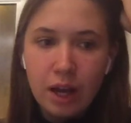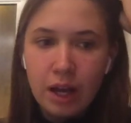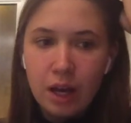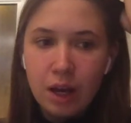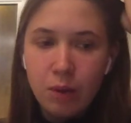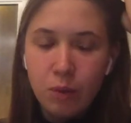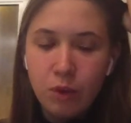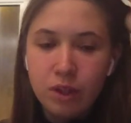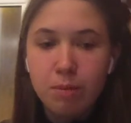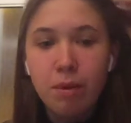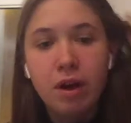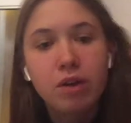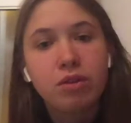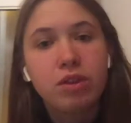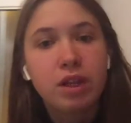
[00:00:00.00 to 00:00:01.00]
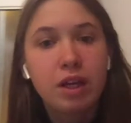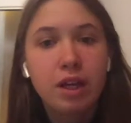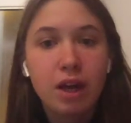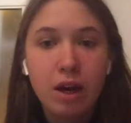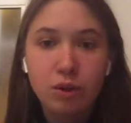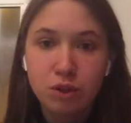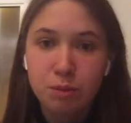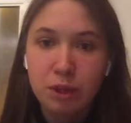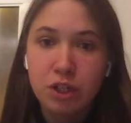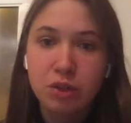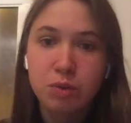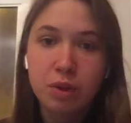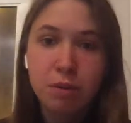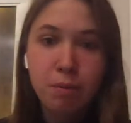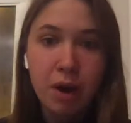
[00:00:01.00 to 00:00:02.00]
What about the automation
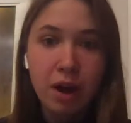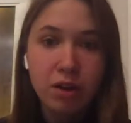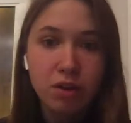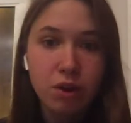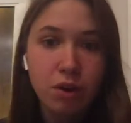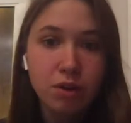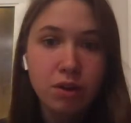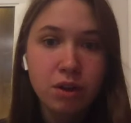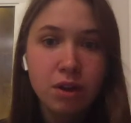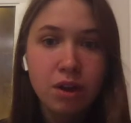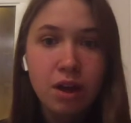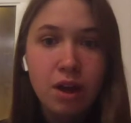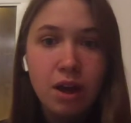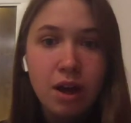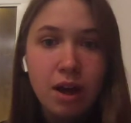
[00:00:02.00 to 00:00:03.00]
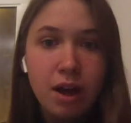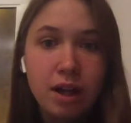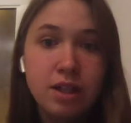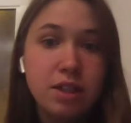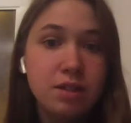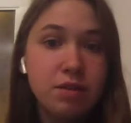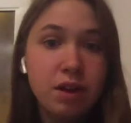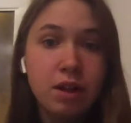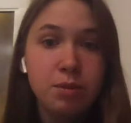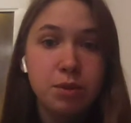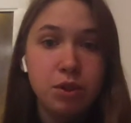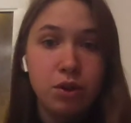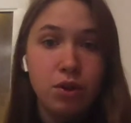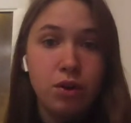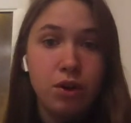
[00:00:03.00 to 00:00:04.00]
with Python? It
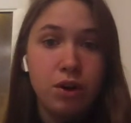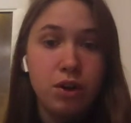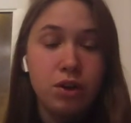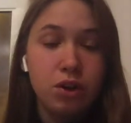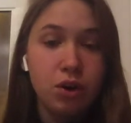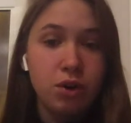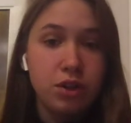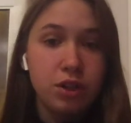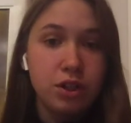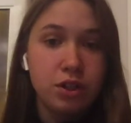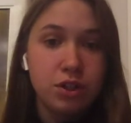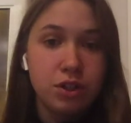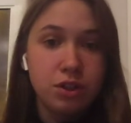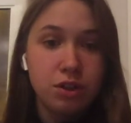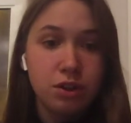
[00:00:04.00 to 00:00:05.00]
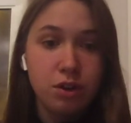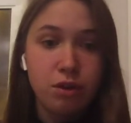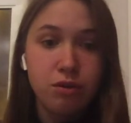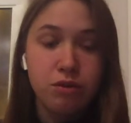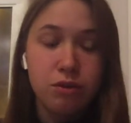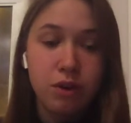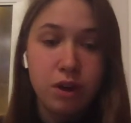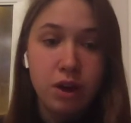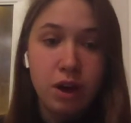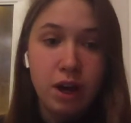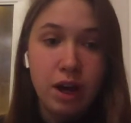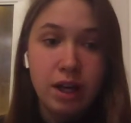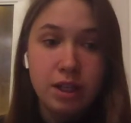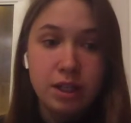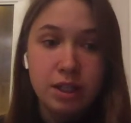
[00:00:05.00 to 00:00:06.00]
develops your knowledge of
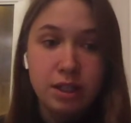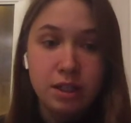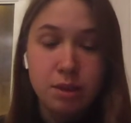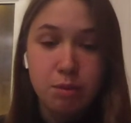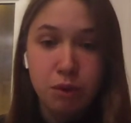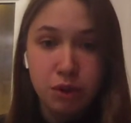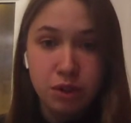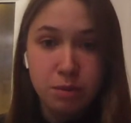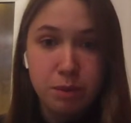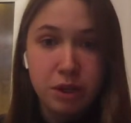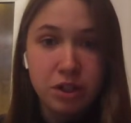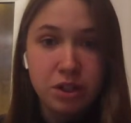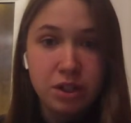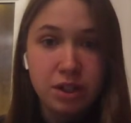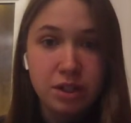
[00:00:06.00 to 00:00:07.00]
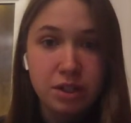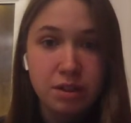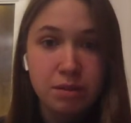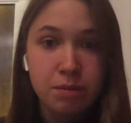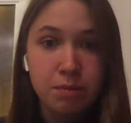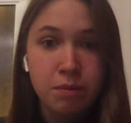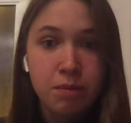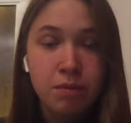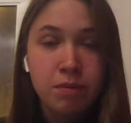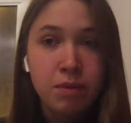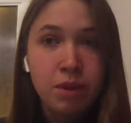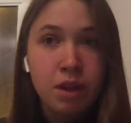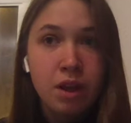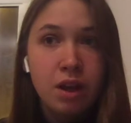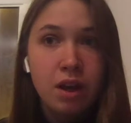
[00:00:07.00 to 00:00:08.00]
IT support specialist.
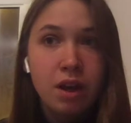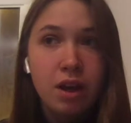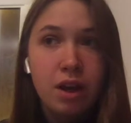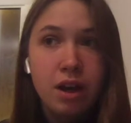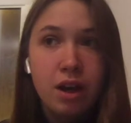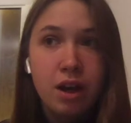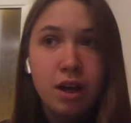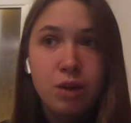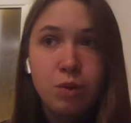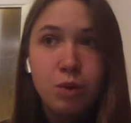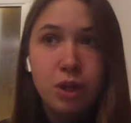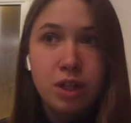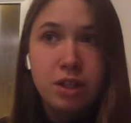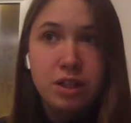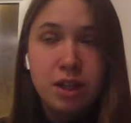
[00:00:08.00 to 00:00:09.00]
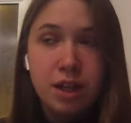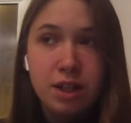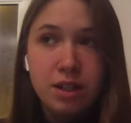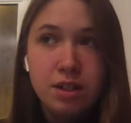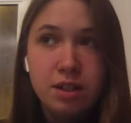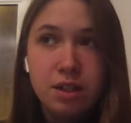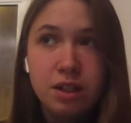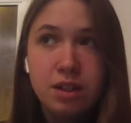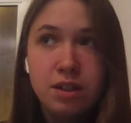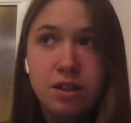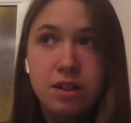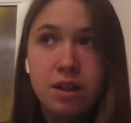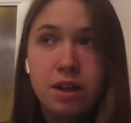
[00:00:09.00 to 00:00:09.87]
And what it does is